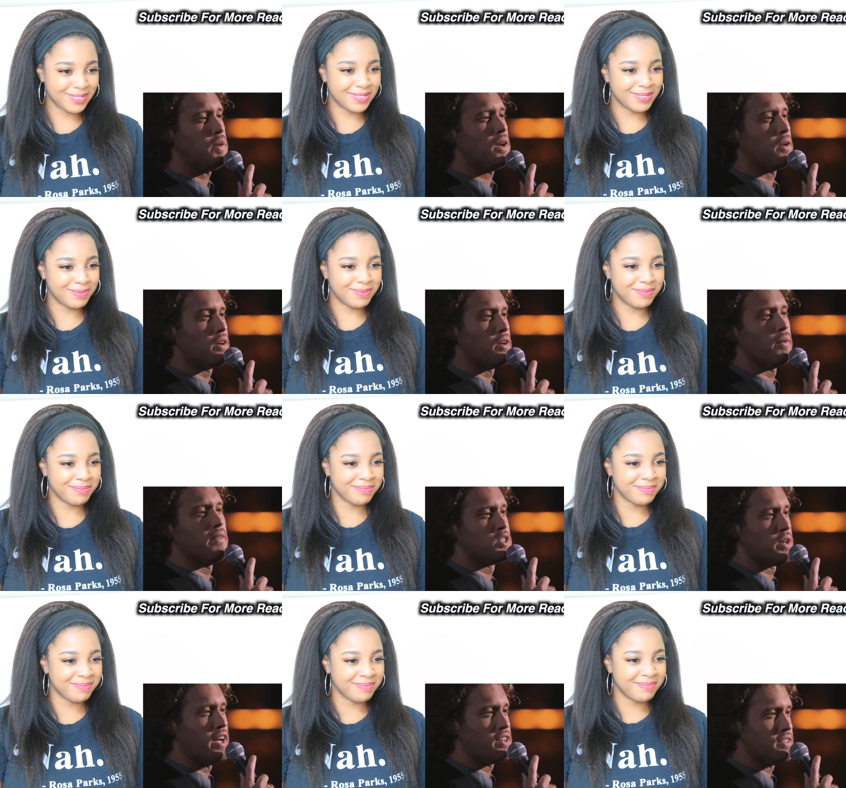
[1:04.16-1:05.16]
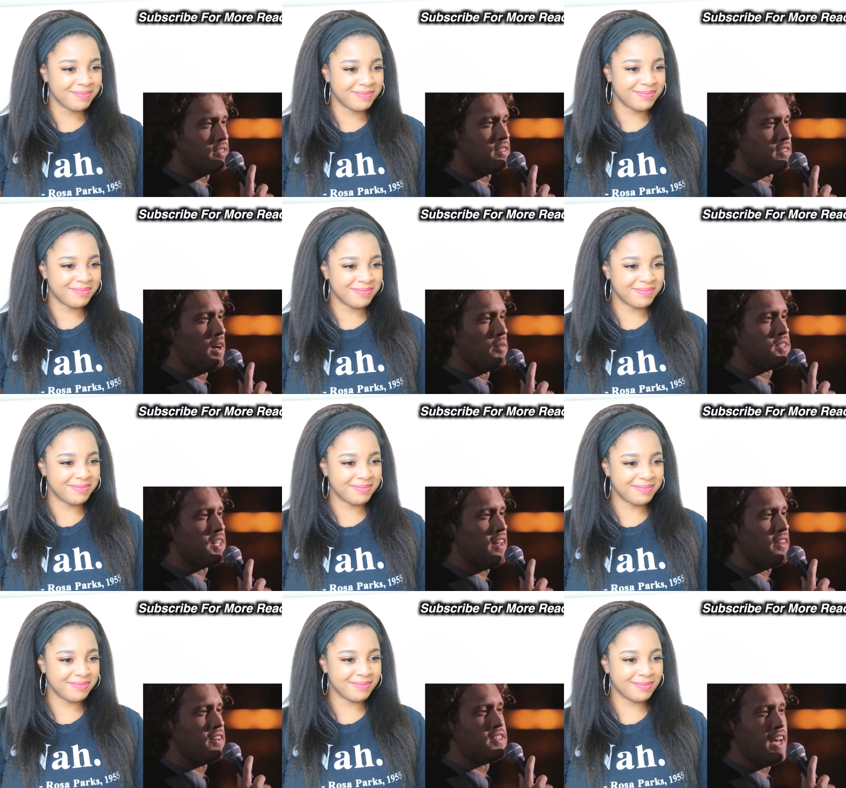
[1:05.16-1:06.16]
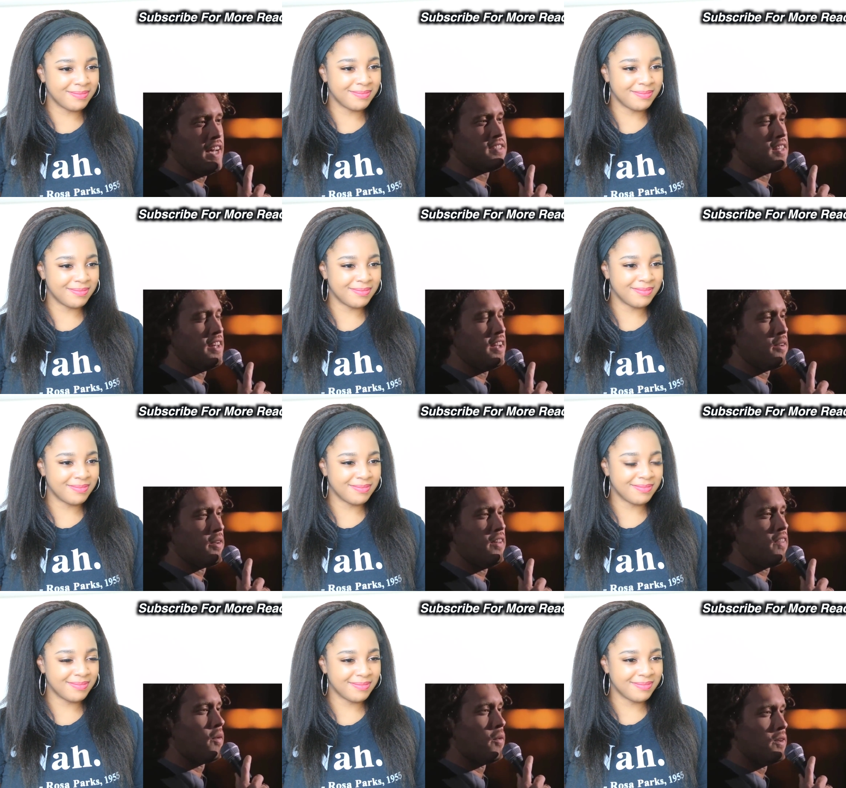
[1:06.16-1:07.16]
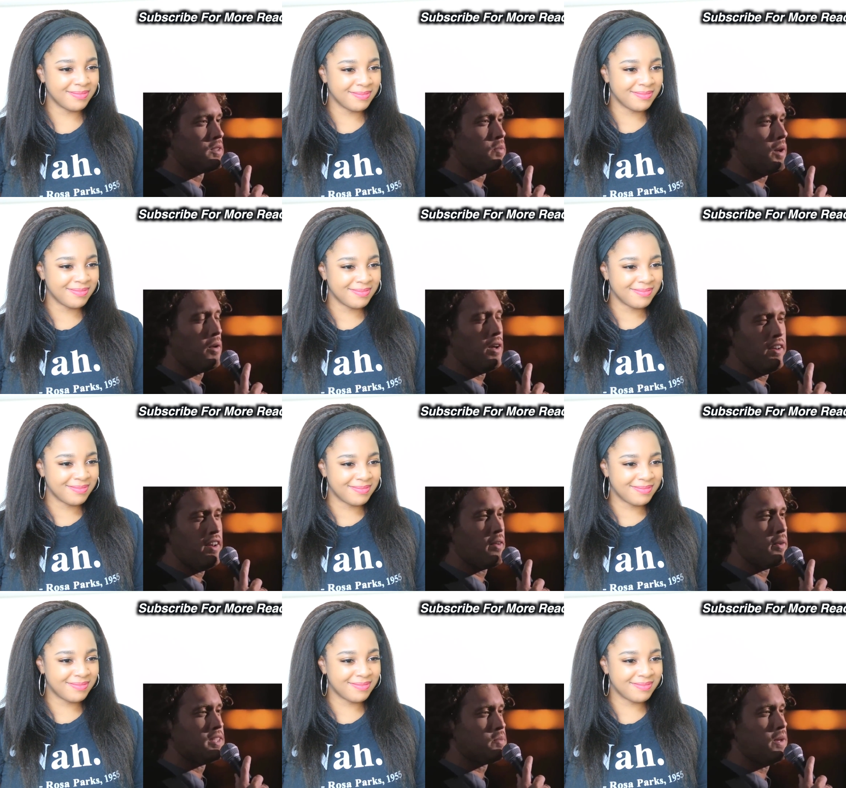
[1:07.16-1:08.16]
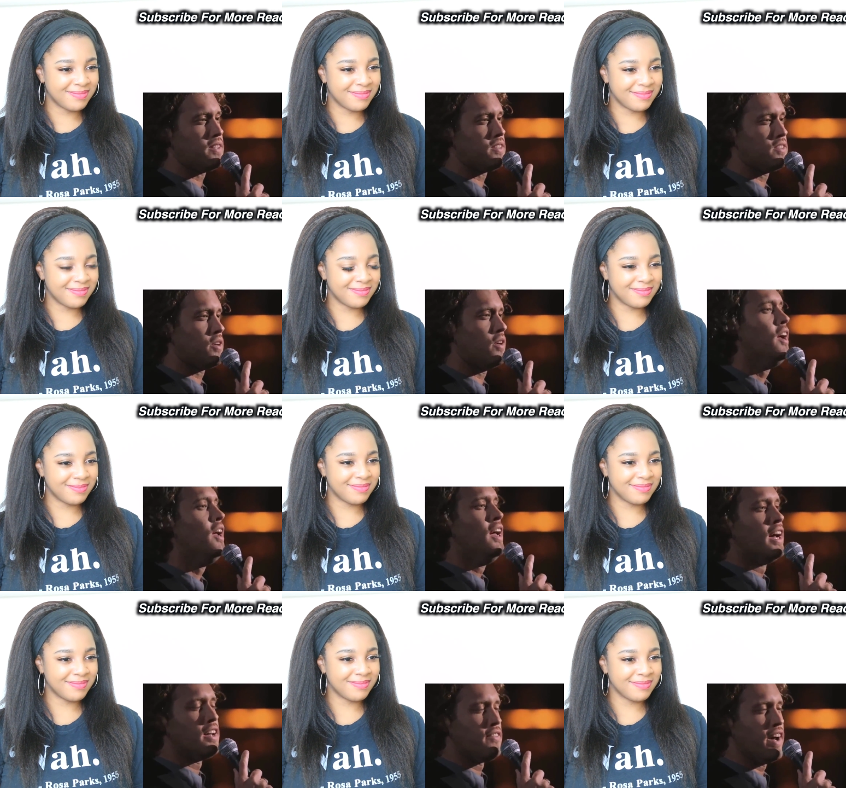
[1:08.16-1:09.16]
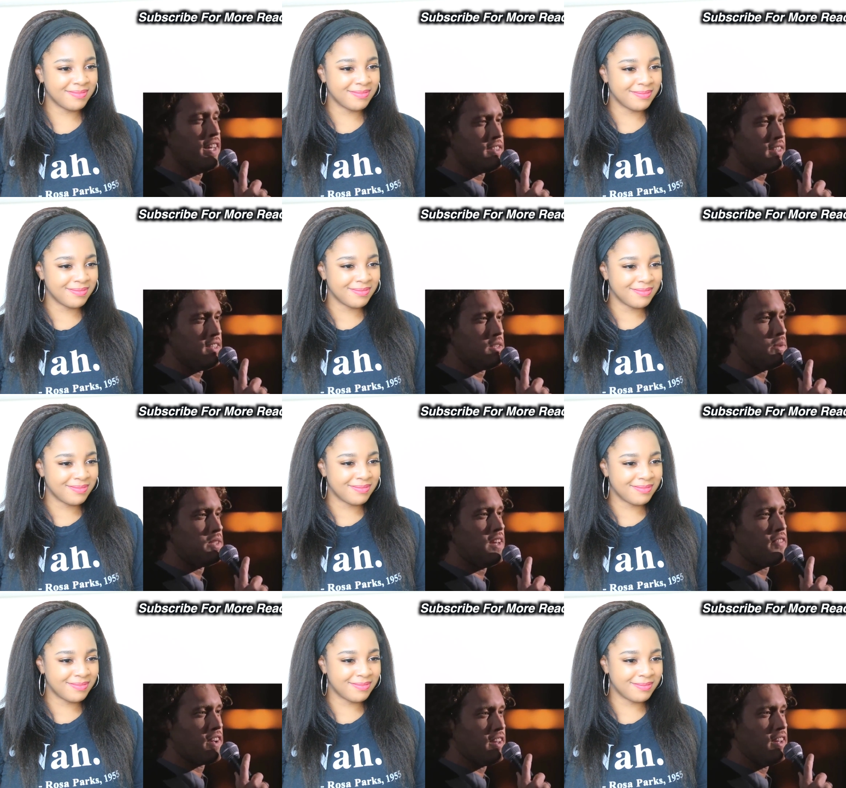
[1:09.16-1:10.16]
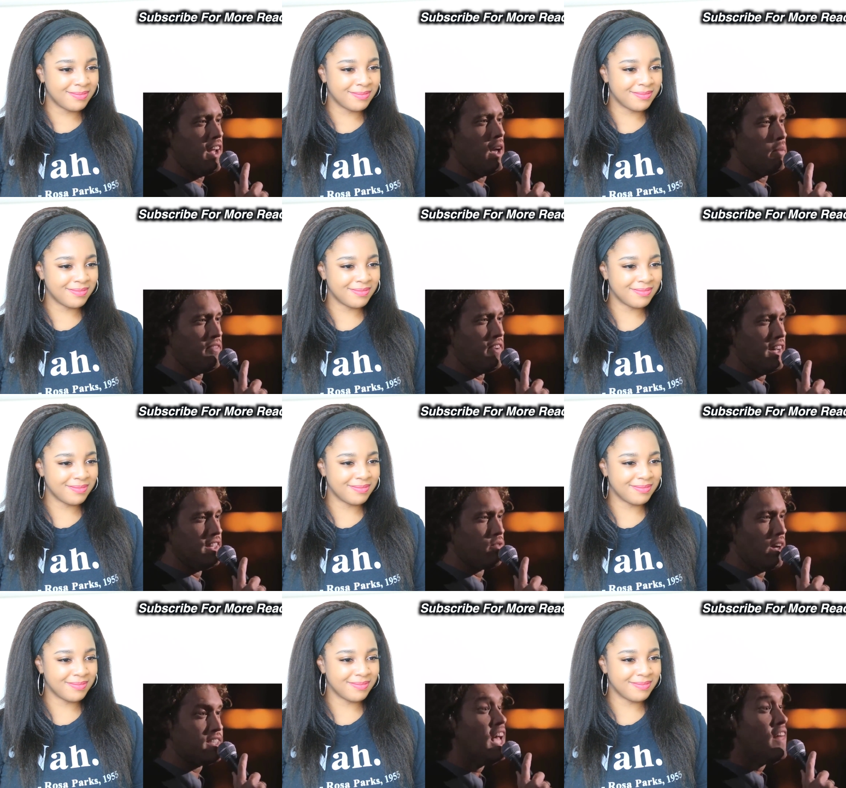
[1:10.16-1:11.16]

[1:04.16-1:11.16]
Speaker 1: speak when a group of strangers has come together to tacitly agree that they won't speak while another one speaks into a device that is specifically to amplify his voice.